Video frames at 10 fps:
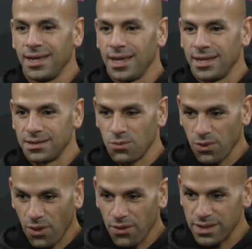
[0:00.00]
And with
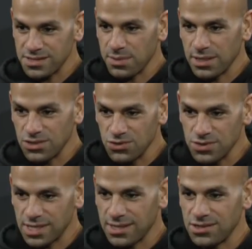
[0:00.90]
all that speed and juice
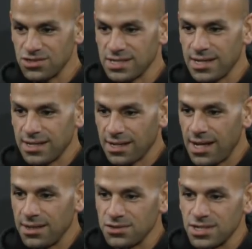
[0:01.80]
that they just got out of college,